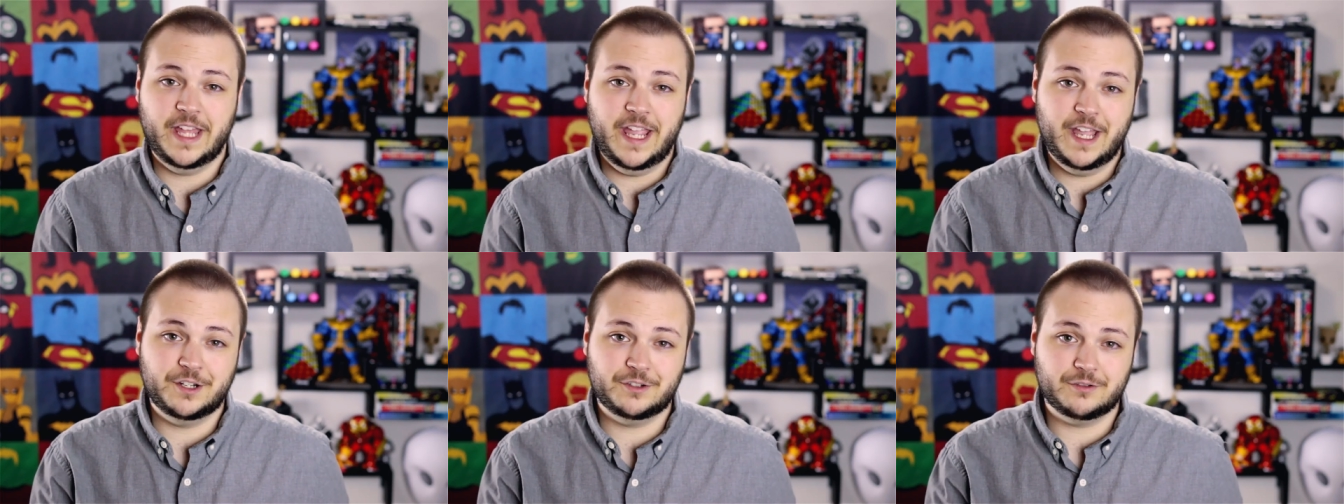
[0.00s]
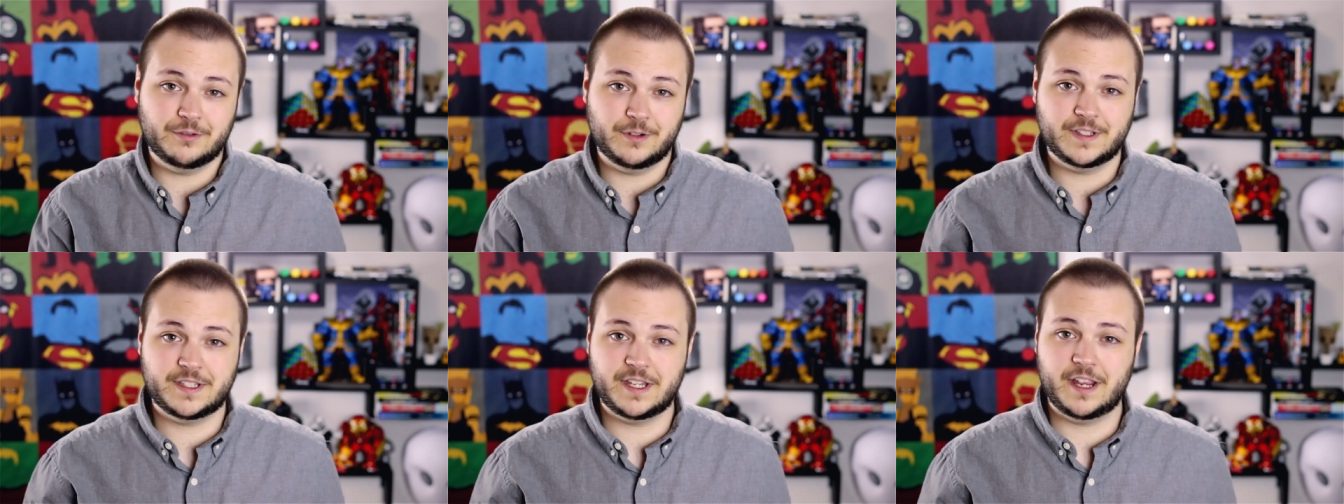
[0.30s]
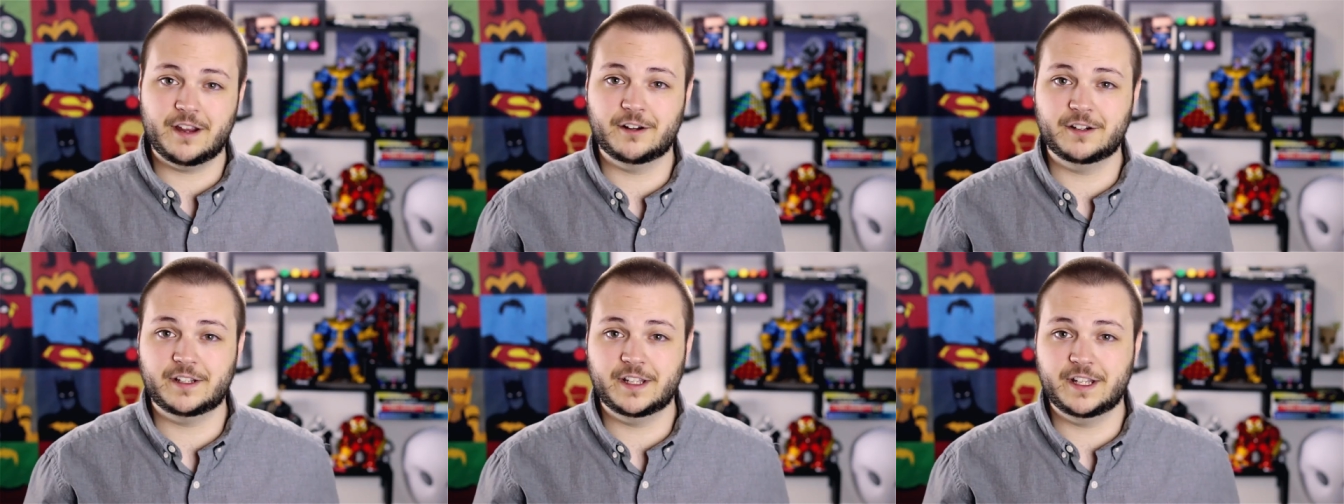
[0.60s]
the android's
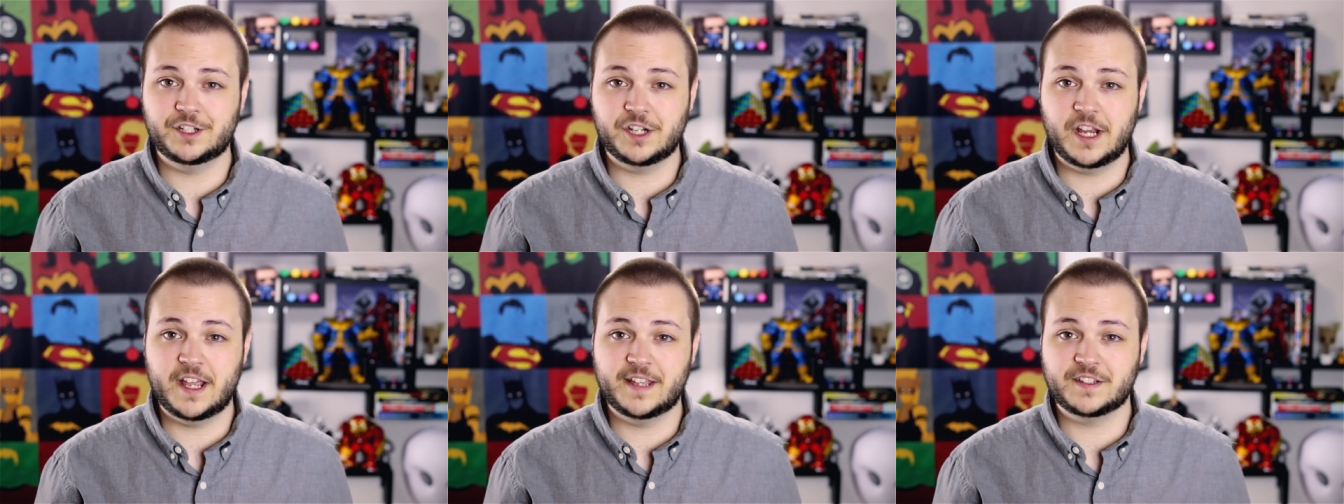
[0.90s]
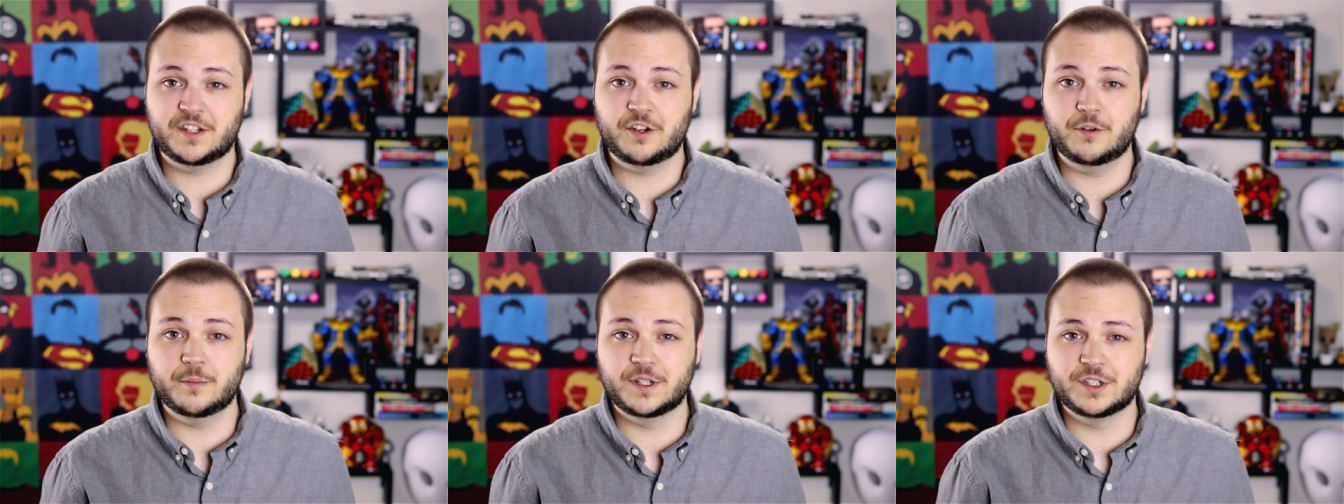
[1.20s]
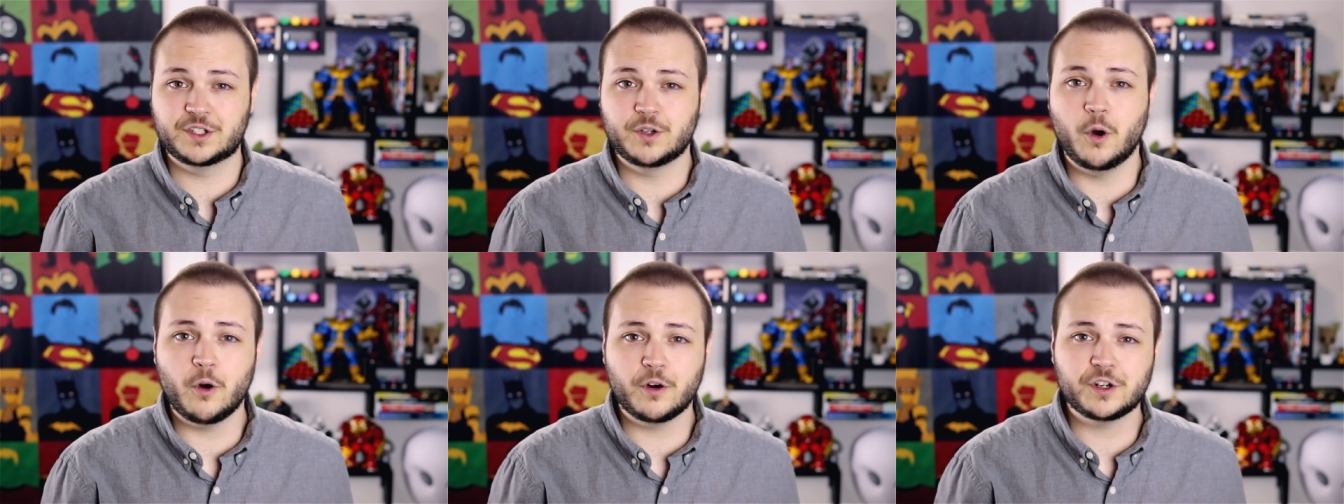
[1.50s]
heritage as
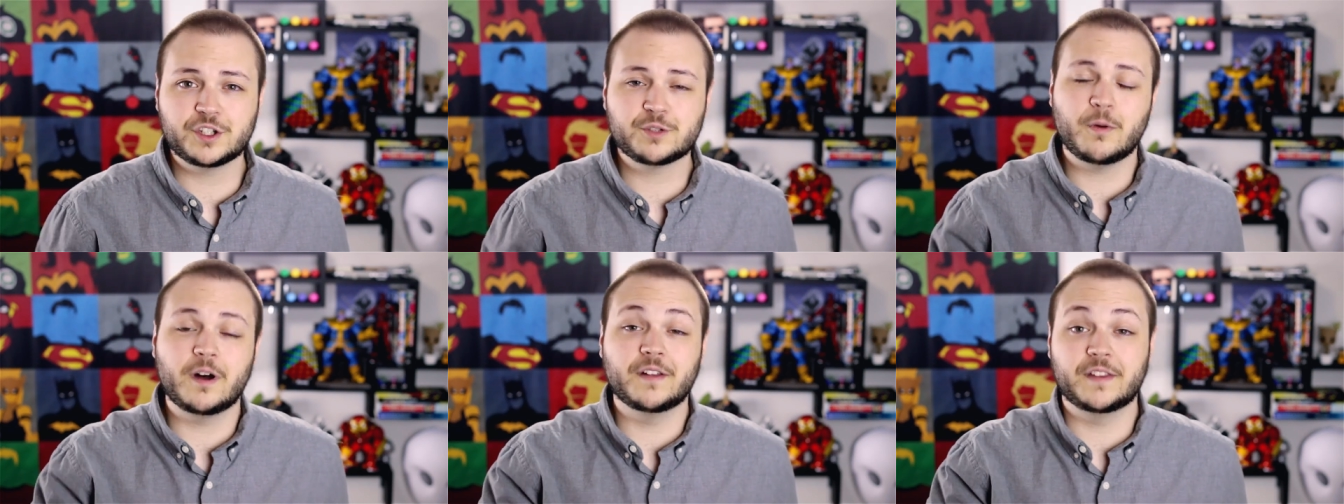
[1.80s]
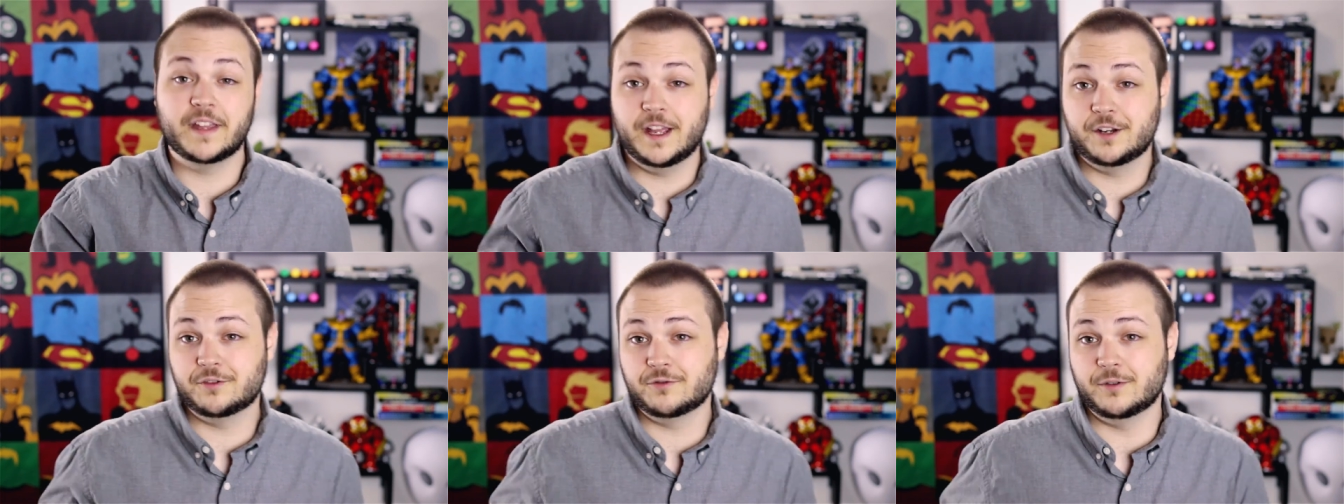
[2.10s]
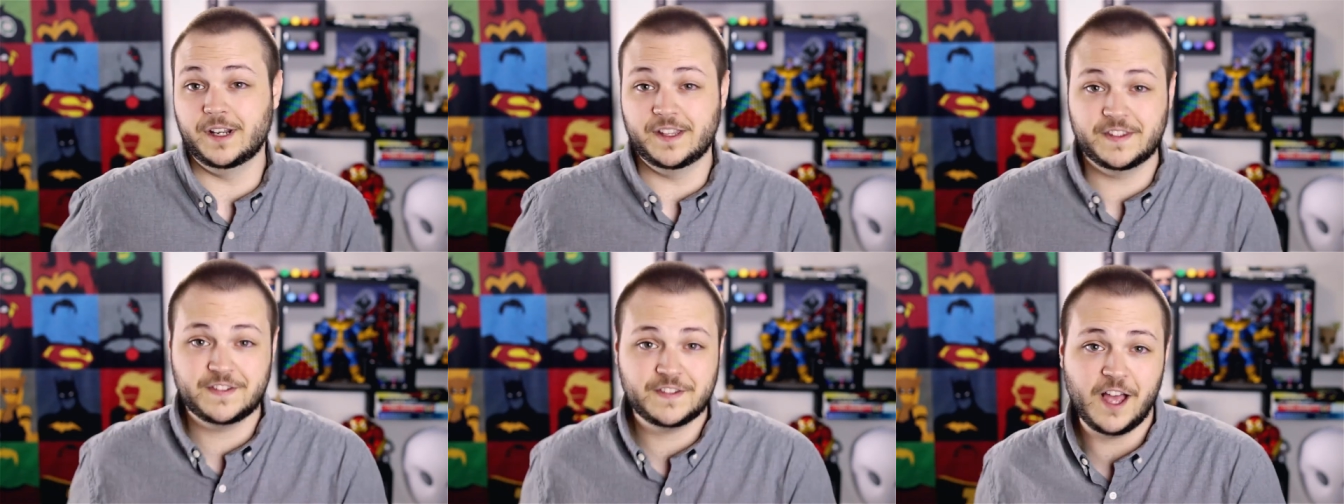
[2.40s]
Human Torch while the
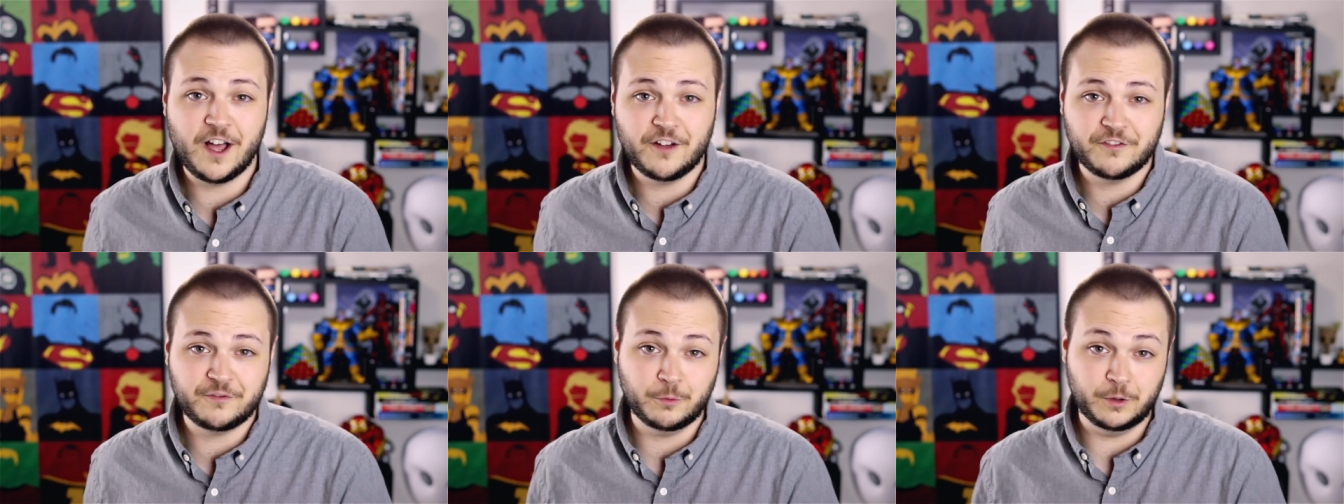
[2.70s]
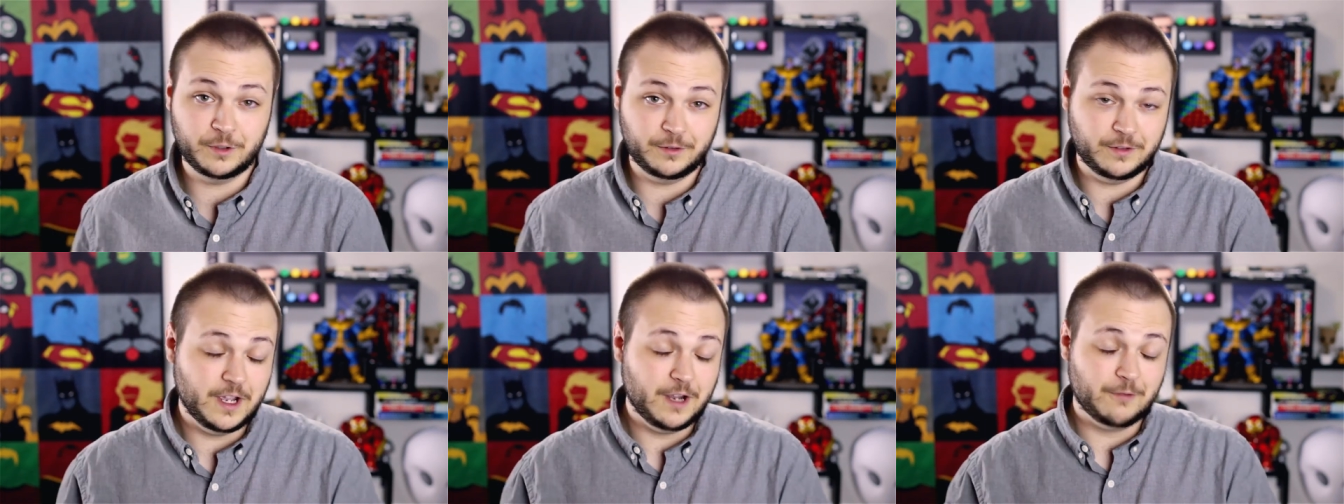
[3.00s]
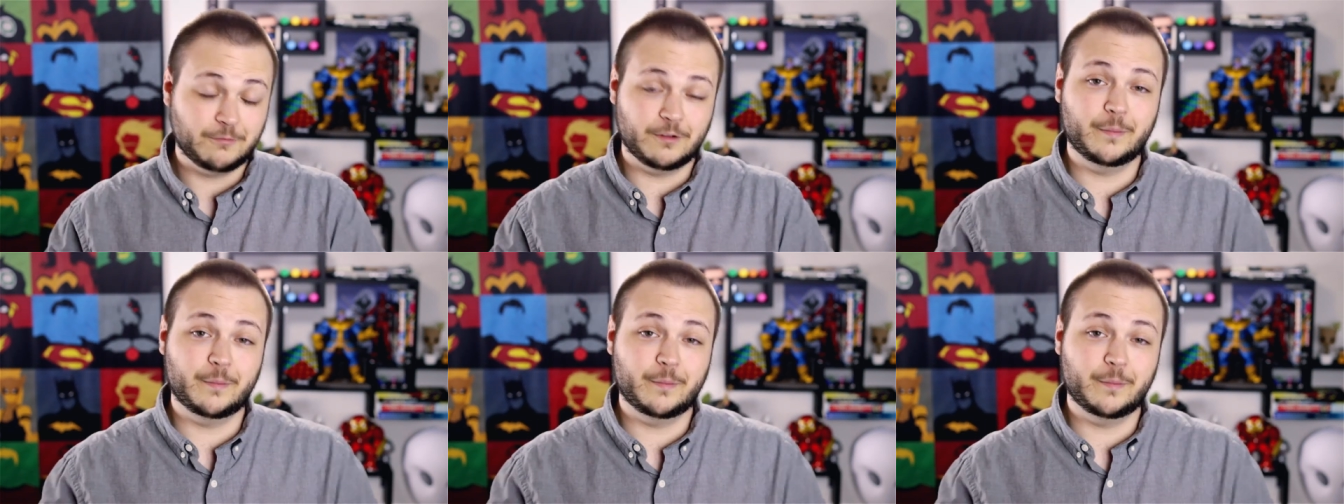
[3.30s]
android itself would